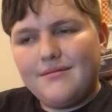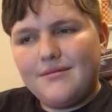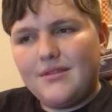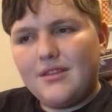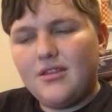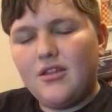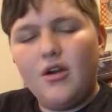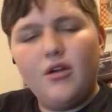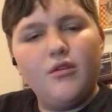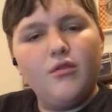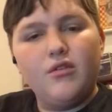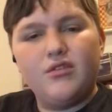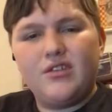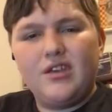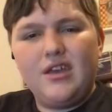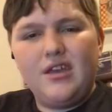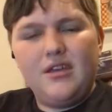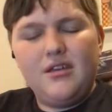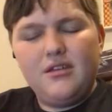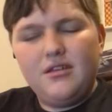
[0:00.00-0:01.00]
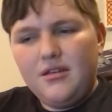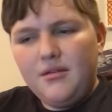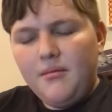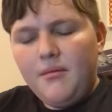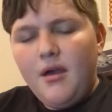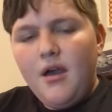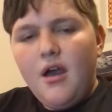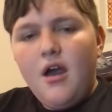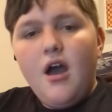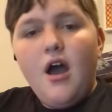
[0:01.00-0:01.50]
No, it wasn't him.
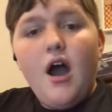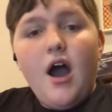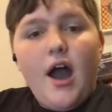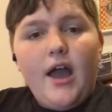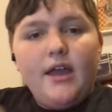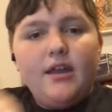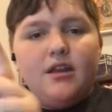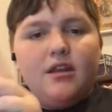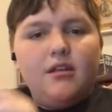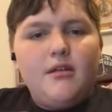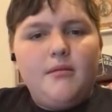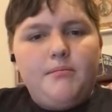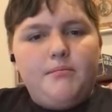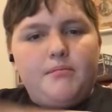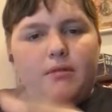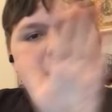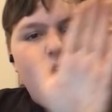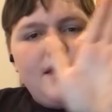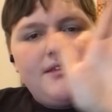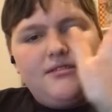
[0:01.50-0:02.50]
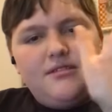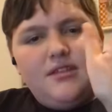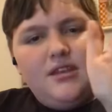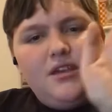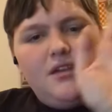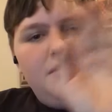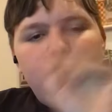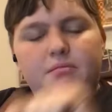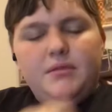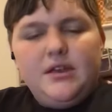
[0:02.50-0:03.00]
I ended up
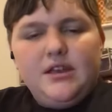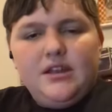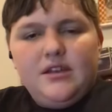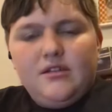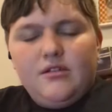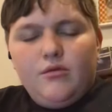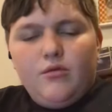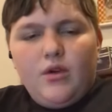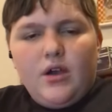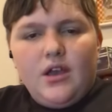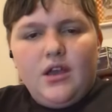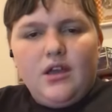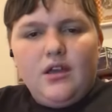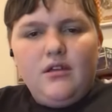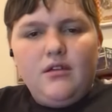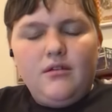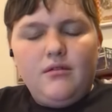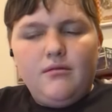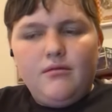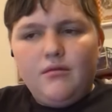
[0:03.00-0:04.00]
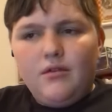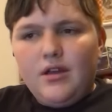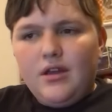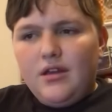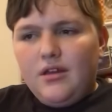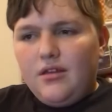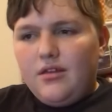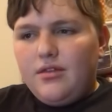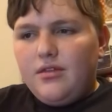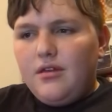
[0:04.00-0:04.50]
blasting Beat away
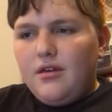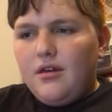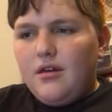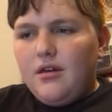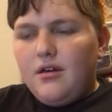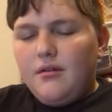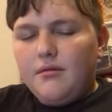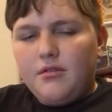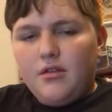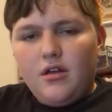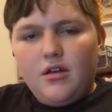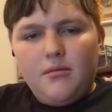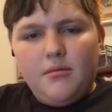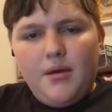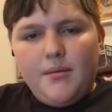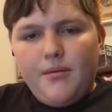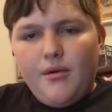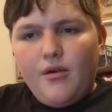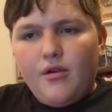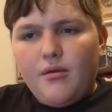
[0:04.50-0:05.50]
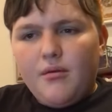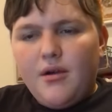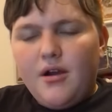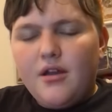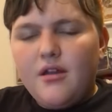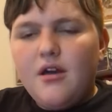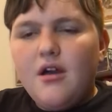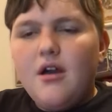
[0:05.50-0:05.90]
with a ton of my Pokemon.